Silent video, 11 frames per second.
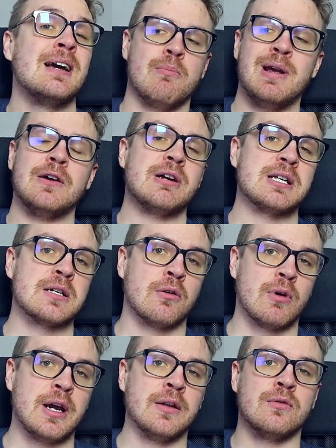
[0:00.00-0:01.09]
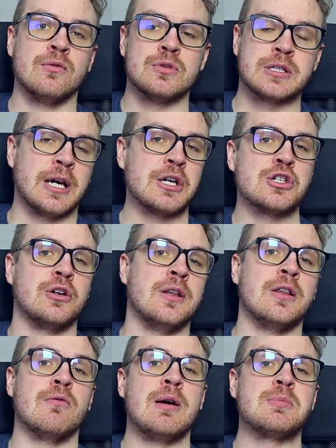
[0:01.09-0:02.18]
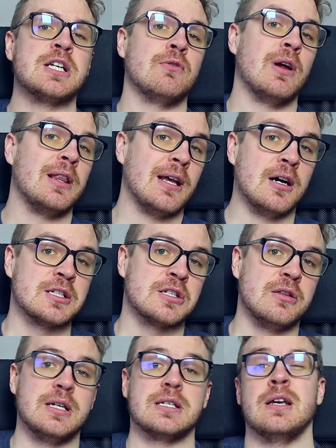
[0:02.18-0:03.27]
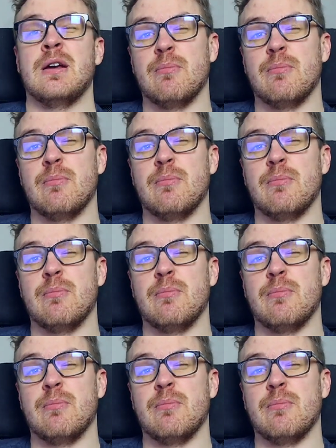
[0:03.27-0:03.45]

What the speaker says: Migri has a great section in their website where they answer this.